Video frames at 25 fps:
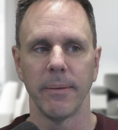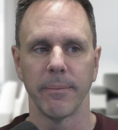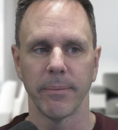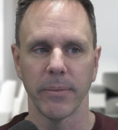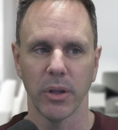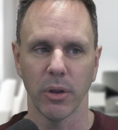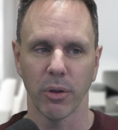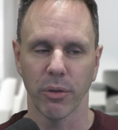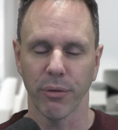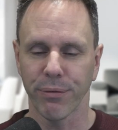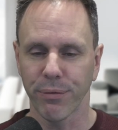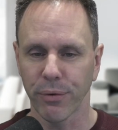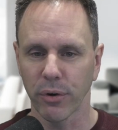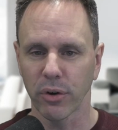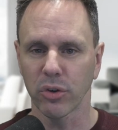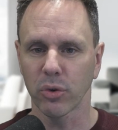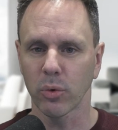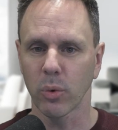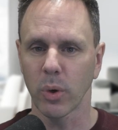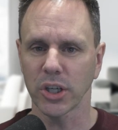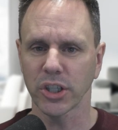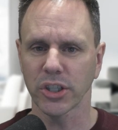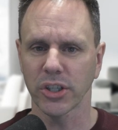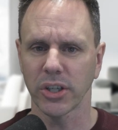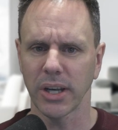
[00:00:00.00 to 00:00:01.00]
the first
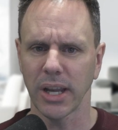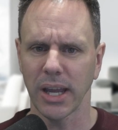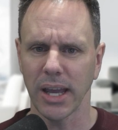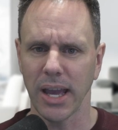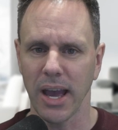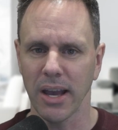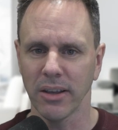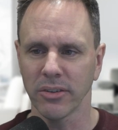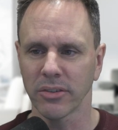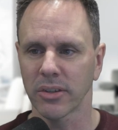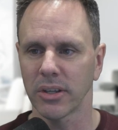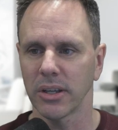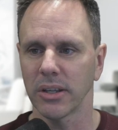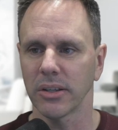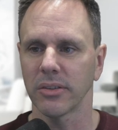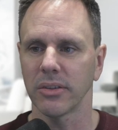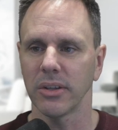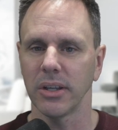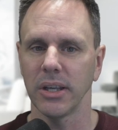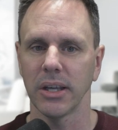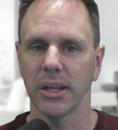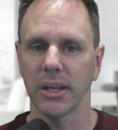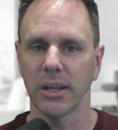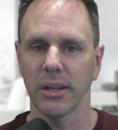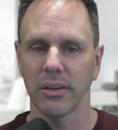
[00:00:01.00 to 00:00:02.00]
question they ask us
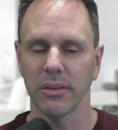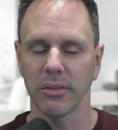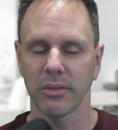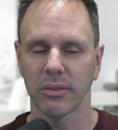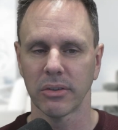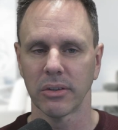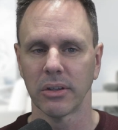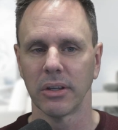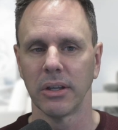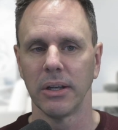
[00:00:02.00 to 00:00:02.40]
is,